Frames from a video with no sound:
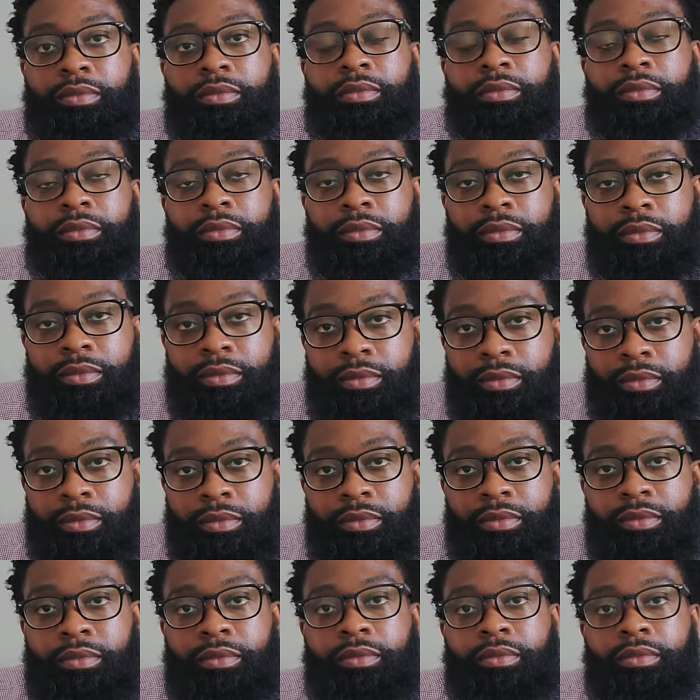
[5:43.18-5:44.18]

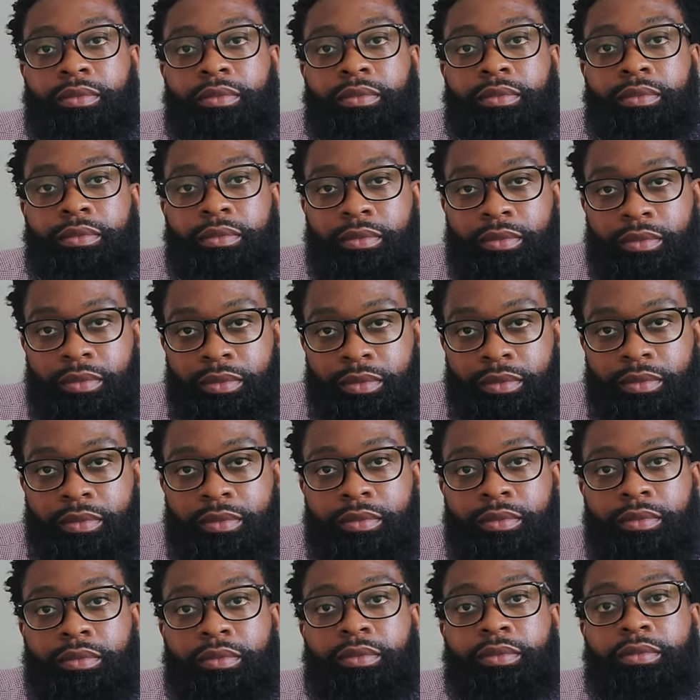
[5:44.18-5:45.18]

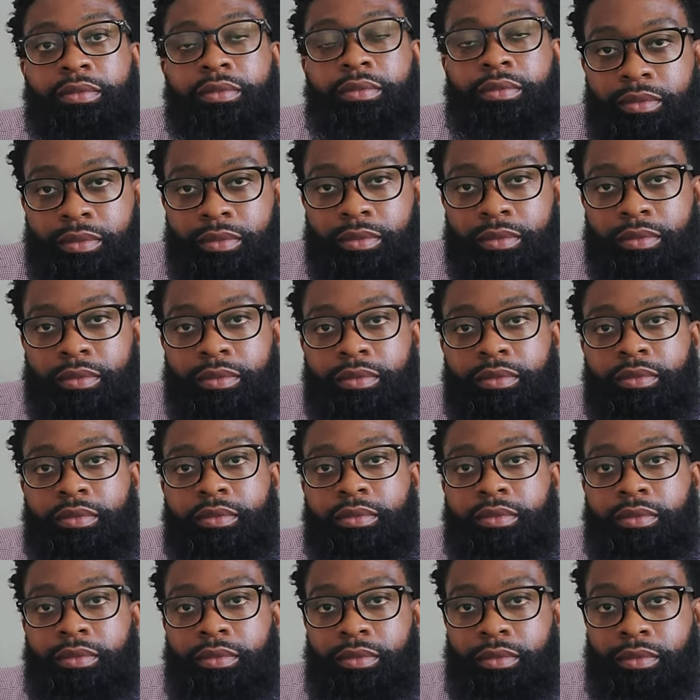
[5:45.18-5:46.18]

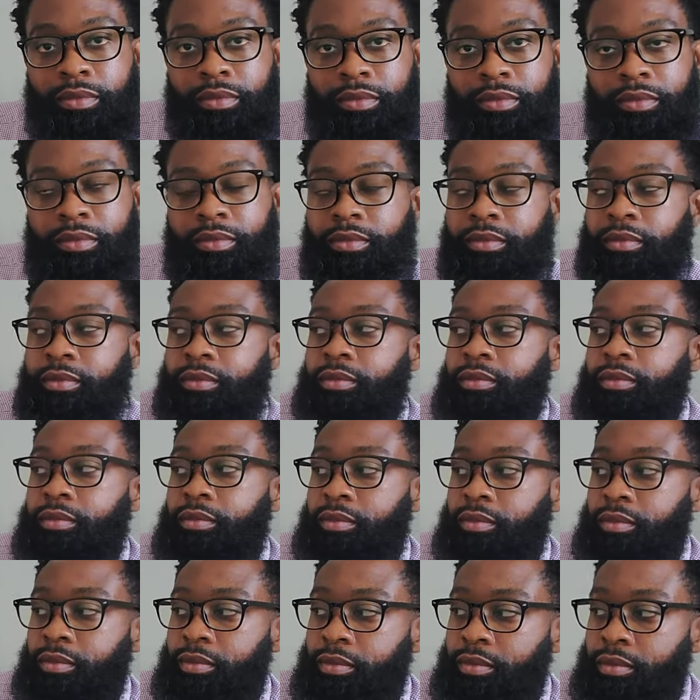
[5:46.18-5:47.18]

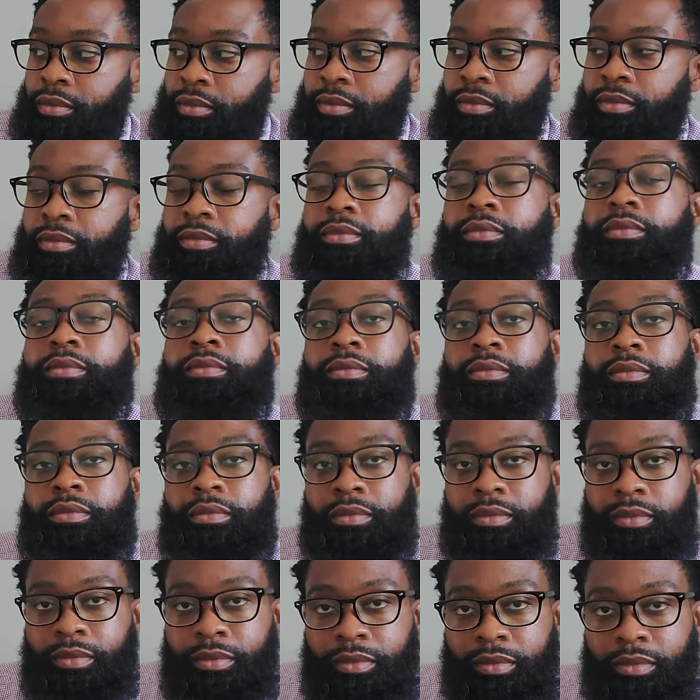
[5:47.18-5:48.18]

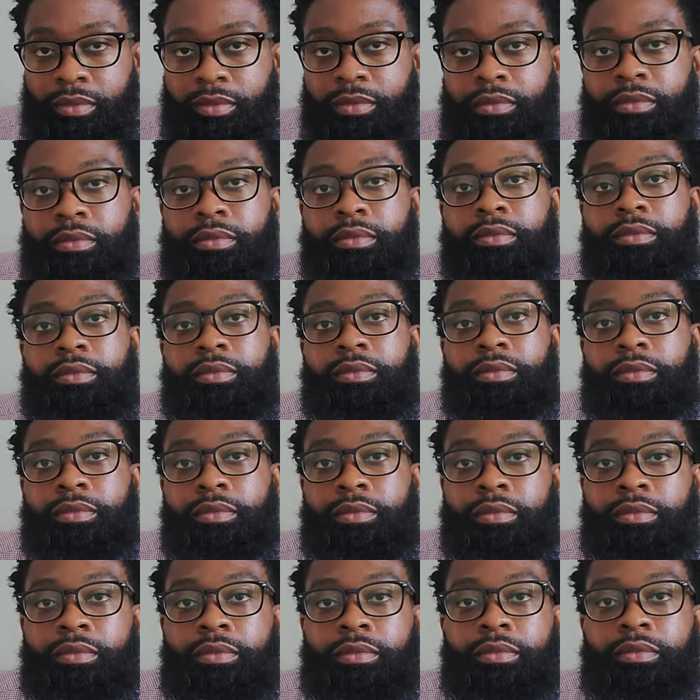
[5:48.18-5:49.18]

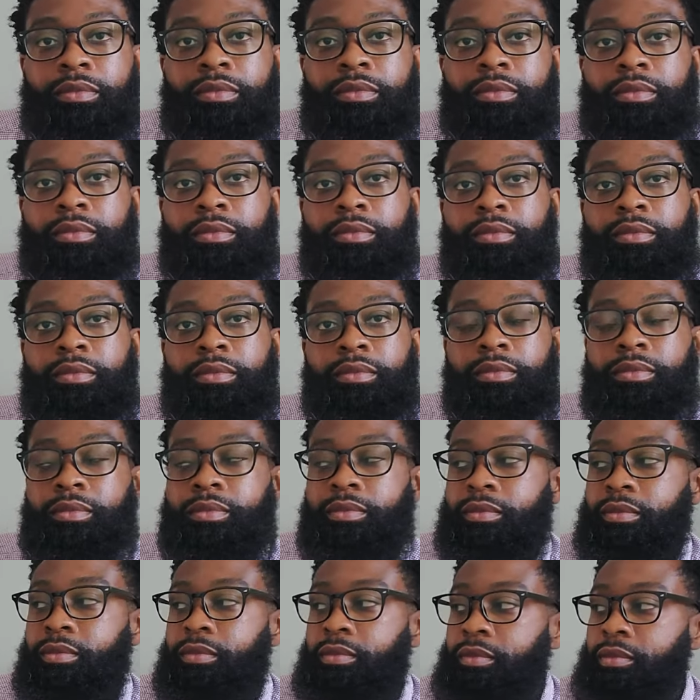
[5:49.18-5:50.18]

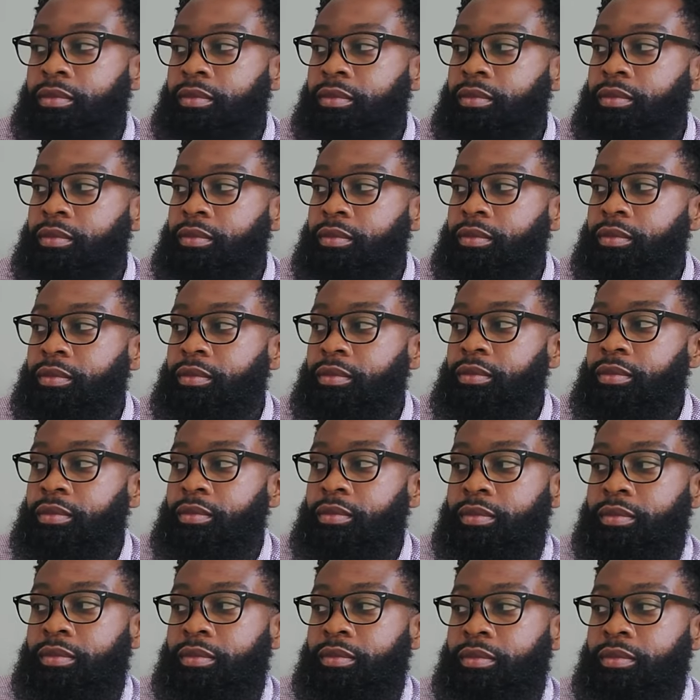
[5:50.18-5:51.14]
(silent)